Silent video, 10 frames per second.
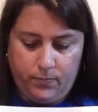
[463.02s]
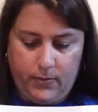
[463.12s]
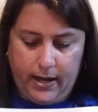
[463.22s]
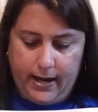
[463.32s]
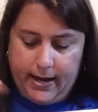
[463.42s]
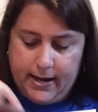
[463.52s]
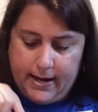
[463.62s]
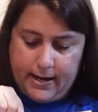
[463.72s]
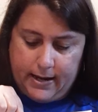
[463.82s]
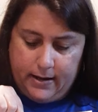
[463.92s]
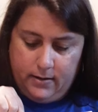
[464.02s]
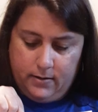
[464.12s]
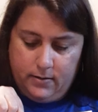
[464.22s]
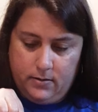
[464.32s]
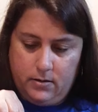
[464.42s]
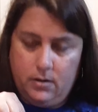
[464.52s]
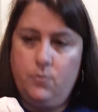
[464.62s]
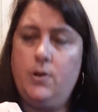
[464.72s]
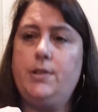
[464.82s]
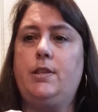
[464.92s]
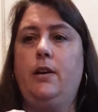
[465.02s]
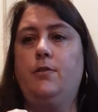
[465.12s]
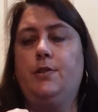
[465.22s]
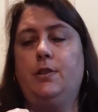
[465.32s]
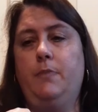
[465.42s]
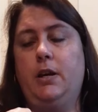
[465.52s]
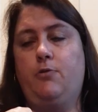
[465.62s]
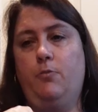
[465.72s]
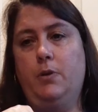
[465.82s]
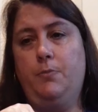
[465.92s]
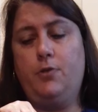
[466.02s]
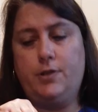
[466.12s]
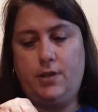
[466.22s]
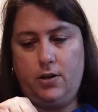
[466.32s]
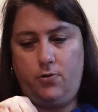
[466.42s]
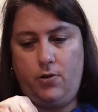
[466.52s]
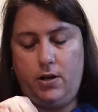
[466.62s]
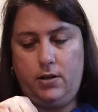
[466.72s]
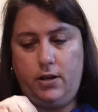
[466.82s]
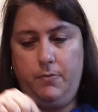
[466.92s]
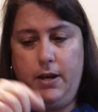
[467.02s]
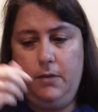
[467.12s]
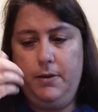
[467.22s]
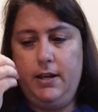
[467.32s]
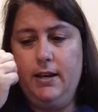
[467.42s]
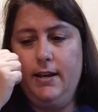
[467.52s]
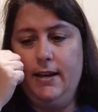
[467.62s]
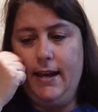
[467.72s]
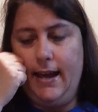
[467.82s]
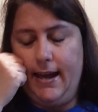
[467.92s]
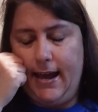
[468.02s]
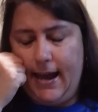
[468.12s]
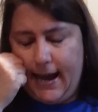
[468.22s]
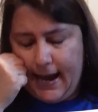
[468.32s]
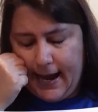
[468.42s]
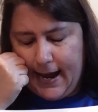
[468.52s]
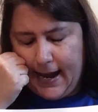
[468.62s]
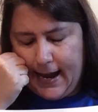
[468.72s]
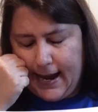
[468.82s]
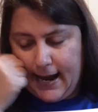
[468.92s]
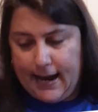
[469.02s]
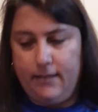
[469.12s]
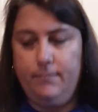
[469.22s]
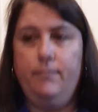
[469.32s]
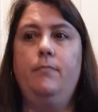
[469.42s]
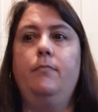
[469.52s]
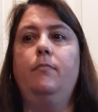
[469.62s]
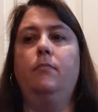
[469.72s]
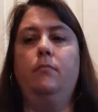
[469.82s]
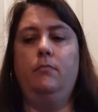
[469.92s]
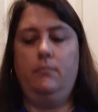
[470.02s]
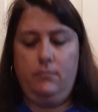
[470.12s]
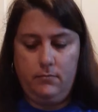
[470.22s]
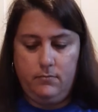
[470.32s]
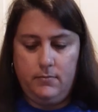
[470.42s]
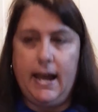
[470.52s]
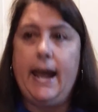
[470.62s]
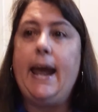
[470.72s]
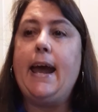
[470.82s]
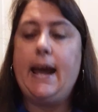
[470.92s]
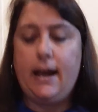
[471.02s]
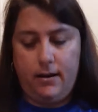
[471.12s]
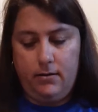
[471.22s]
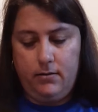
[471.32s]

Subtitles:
A. Now, what sound does it make? Remember, it's like crying like a baby. Ah. Ah.